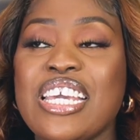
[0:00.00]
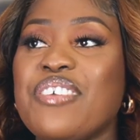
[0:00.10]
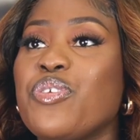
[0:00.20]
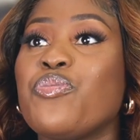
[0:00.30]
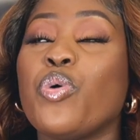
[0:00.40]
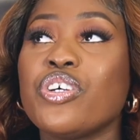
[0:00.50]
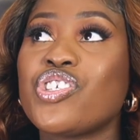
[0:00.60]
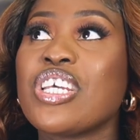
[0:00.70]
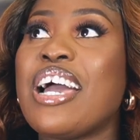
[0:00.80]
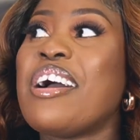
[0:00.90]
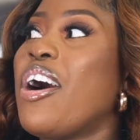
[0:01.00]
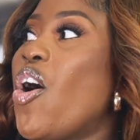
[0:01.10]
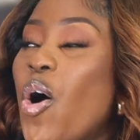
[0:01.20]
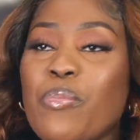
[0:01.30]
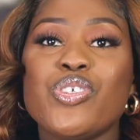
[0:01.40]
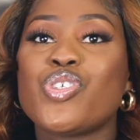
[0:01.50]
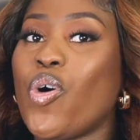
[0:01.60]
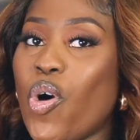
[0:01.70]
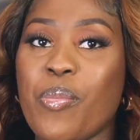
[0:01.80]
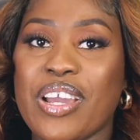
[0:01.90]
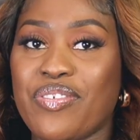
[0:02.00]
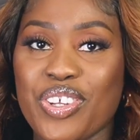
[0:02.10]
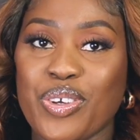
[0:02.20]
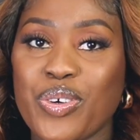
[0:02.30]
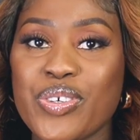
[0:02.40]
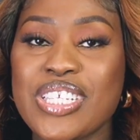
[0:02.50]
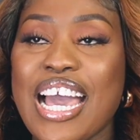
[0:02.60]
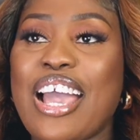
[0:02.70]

If you watch almost all my videos,